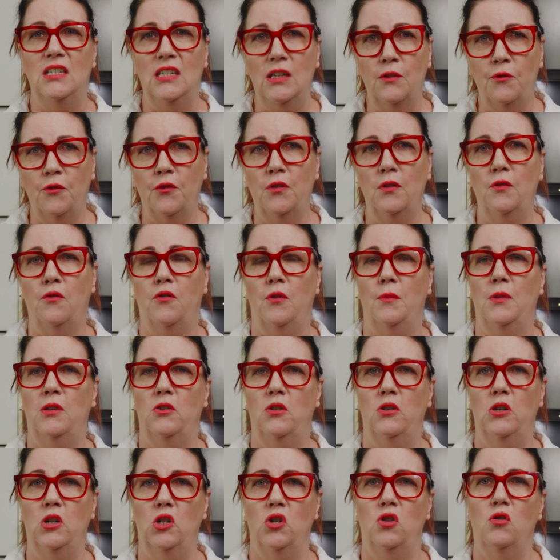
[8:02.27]
different from the
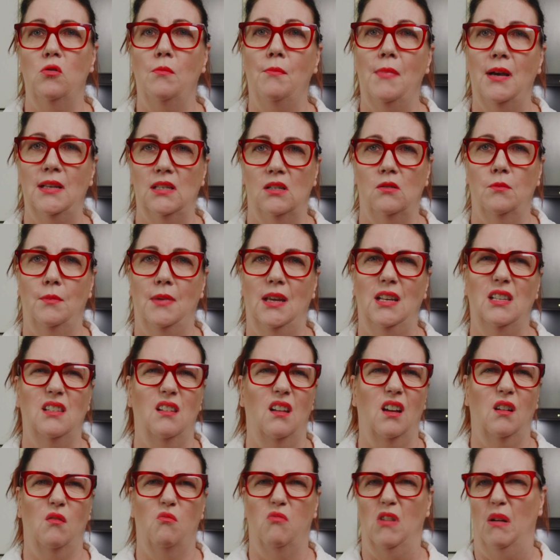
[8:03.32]
traditional muscle meats
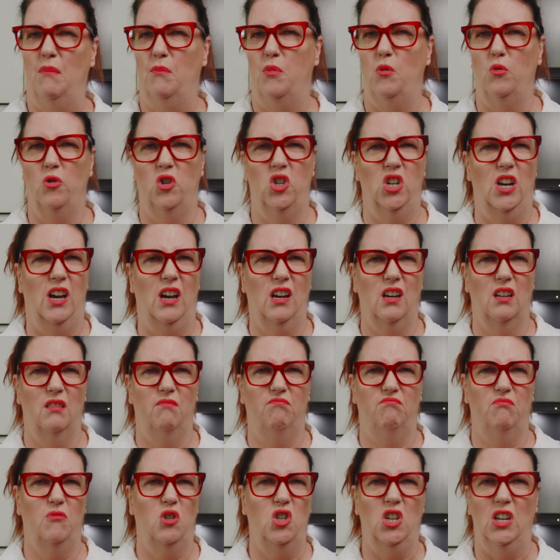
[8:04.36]
like rump or chuck,
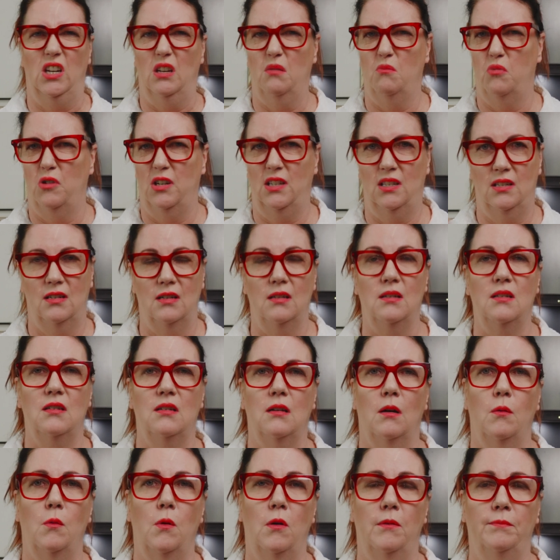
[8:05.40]
chicken breast and
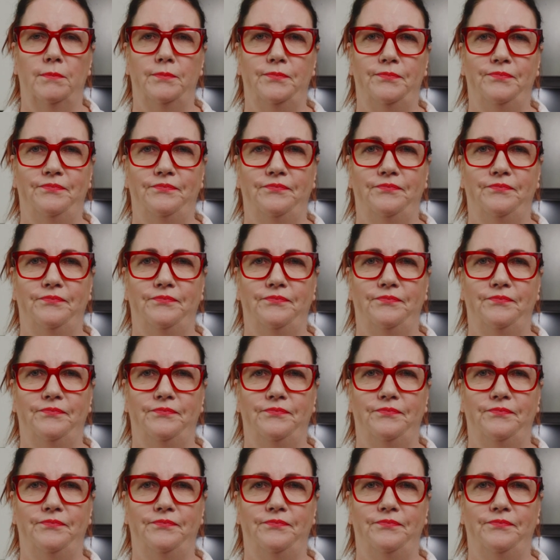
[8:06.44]
so on.